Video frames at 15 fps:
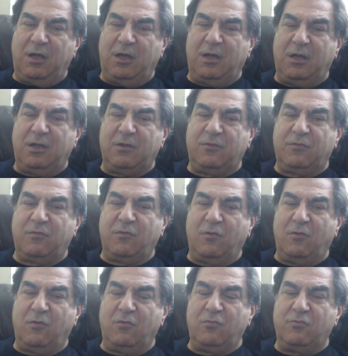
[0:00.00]

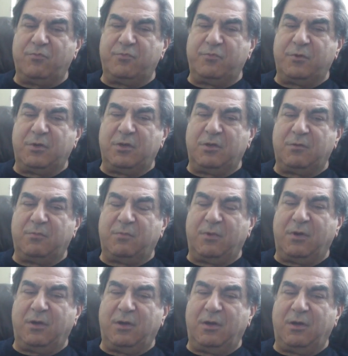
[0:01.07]
so
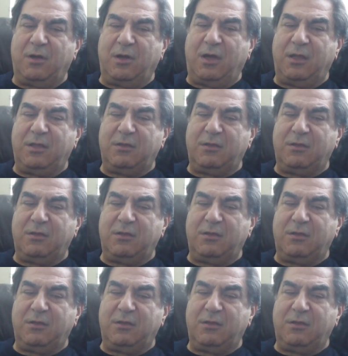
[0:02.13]
uh, I